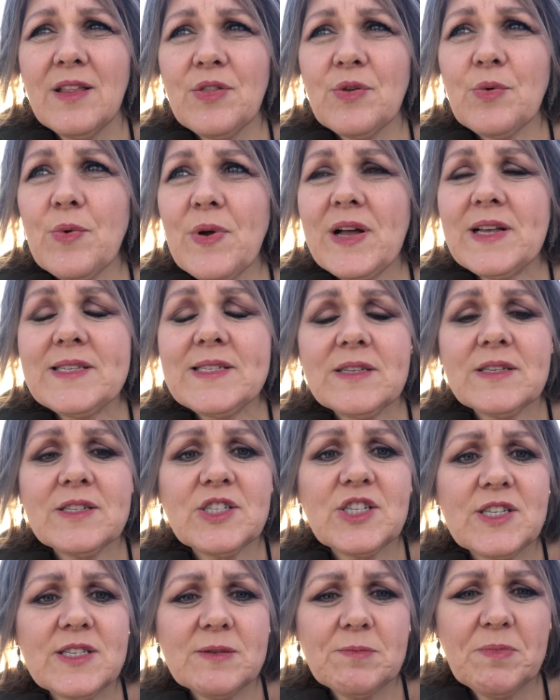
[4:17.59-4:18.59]
the rest will
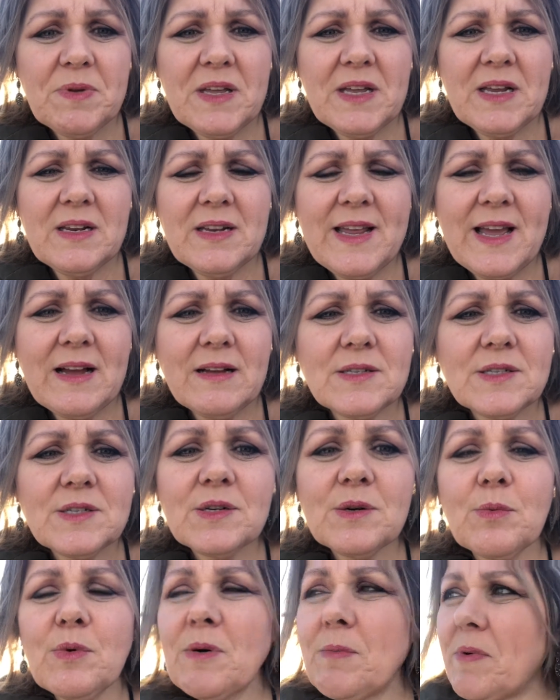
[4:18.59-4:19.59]
just be down
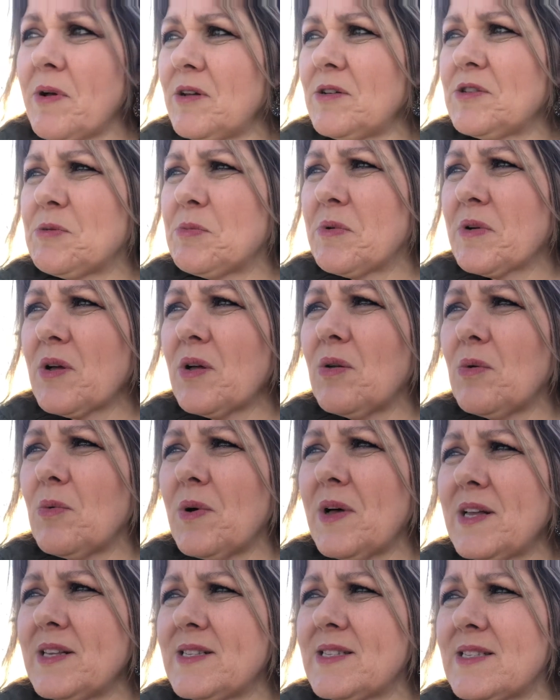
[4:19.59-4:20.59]
to what my ultimate goal
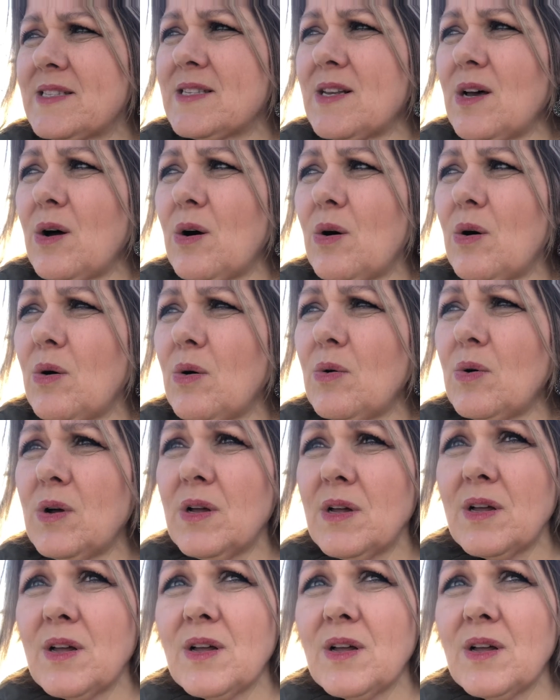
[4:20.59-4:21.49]
was. So